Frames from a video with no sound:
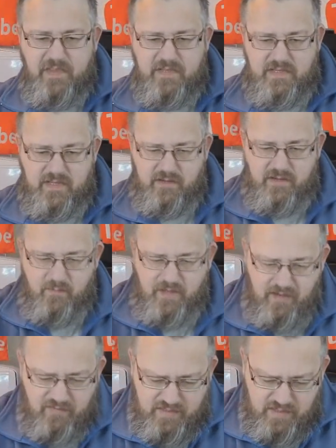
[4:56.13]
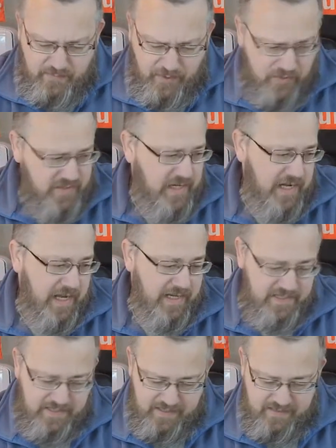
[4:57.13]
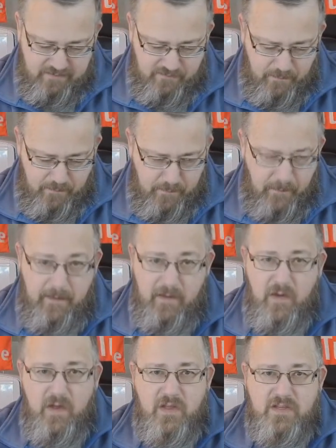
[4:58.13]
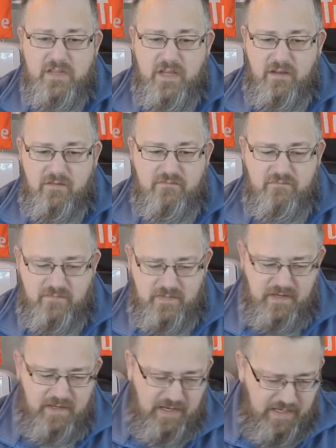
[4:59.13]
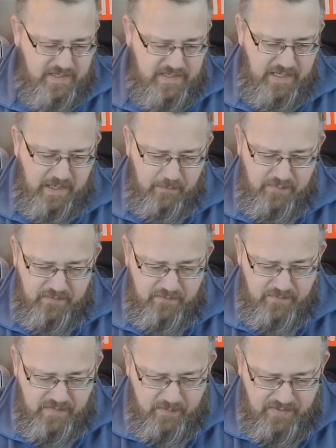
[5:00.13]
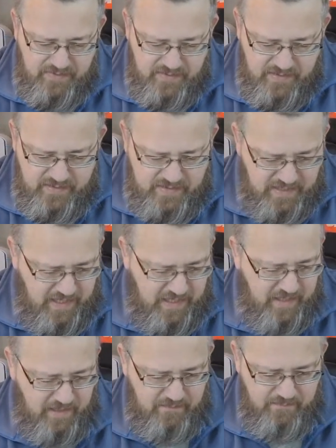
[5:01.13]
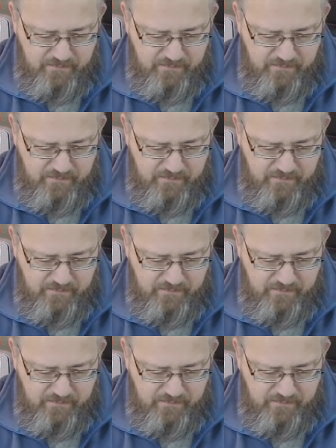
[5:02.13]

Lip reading: so there we go. So the motor's connected. So next step, number 13,